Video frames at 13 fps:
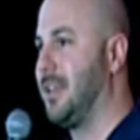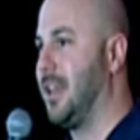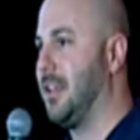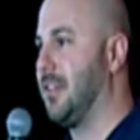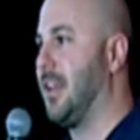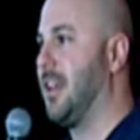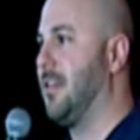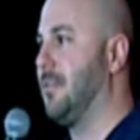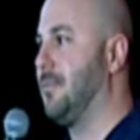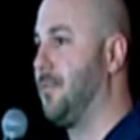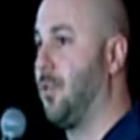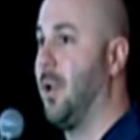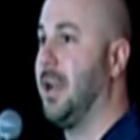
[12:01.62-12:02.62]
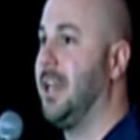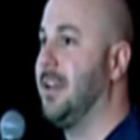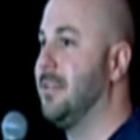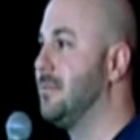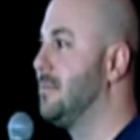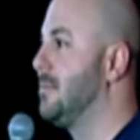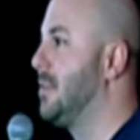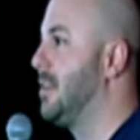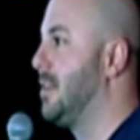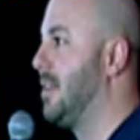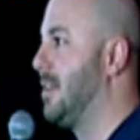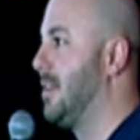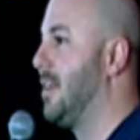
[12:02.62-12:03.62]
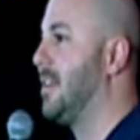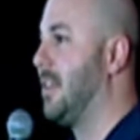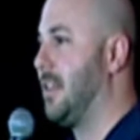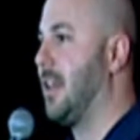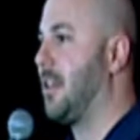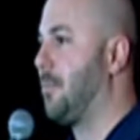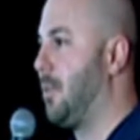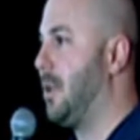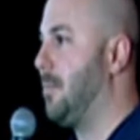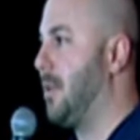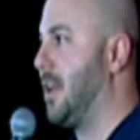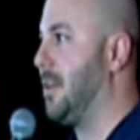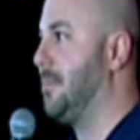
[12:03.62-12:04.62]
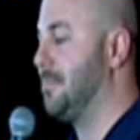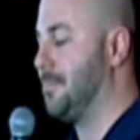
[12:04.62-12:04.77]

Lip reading: instead of 20, that's pretty big.